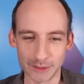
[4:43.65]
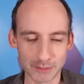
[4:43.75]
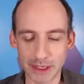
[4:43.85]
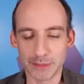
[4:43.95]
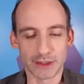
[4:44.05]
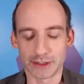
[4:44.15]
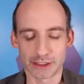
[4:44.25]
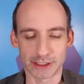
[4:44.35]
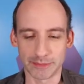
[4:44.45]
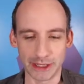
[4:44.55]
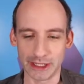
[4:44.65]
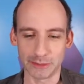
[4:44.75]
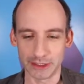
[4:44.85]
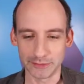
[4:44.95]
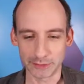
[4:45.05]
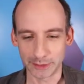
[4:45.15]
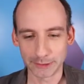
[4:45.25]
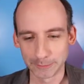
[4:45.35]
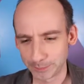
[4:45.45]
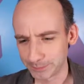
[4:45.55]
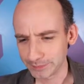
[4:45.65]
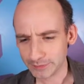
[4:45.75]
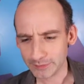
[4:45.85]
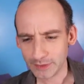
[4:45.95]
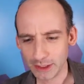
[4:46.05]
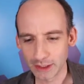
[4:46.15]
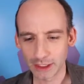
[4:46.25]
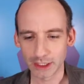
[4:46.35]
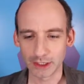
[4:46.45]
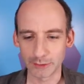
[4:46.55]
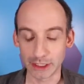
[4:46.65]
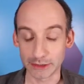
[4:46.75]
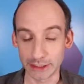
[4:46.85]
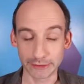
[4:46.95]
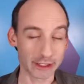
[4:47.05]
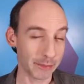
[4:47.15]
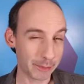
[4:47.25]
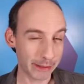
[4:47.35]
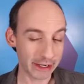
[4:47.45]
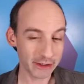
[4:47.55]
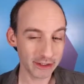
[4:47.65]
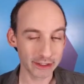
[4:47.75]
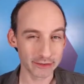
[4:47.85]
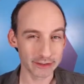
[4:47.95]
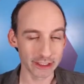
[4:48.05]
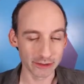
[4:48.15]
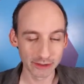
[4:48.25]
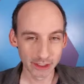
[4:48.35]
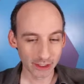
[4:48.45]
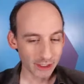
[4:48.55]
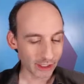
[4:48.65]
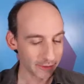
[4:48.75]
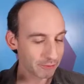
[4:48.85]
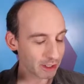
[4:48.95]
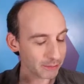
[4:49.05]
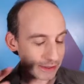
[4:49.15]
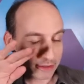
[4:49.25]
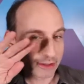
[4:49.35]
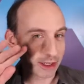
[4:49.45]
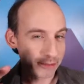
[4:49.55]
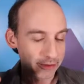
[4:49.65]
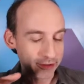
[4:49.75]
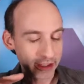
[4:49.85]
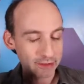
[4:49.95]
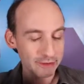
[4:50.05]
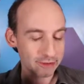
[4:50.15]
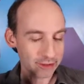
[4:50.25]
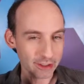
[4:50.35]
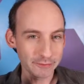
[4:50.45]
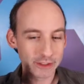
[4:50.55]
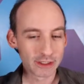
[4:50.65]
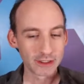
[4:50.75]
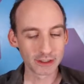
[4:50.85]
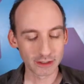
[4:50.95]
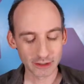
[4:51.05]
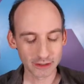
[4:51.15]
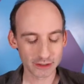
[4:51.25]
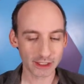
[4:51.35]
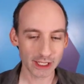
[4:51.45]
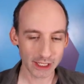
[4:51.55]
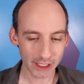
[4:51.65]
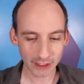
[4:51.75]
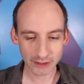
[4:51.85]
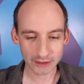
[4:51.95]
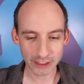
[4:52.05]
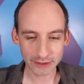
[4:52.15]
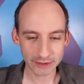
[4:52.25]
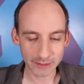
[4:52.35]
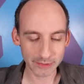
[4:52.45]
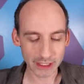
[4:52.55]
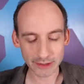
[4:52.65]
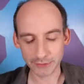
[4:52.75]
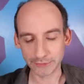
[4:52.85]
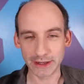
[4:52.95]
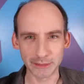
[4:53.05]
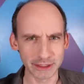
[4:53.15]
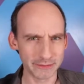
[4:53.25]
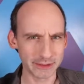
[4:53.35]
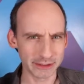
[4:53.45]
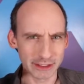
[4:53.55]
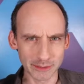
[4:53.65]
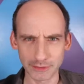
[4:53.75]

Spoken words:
Maybe they're just compatible everywhere. We got our nice carpet pattern because, I love carpets. Carpets are nice and soft, and they're nice. They have a family feel to them.